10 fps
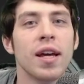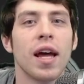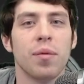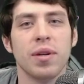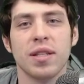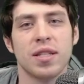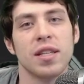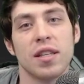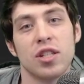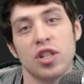and we can see
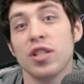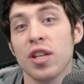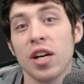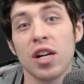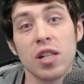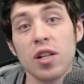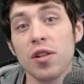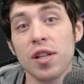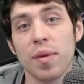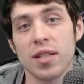that she's
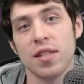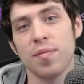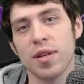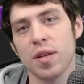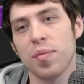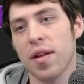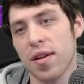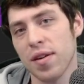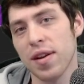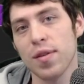clearly the best Niv Mizzet
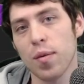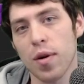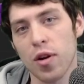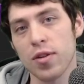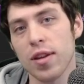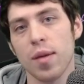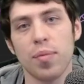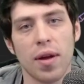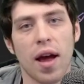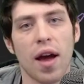player in the world,
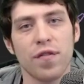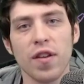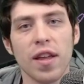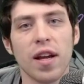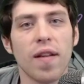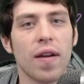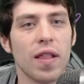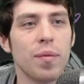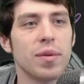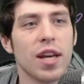but I feel like a lot of the
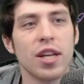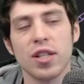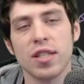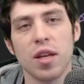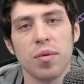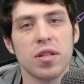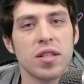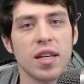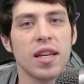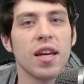limitations that we
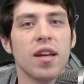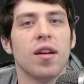see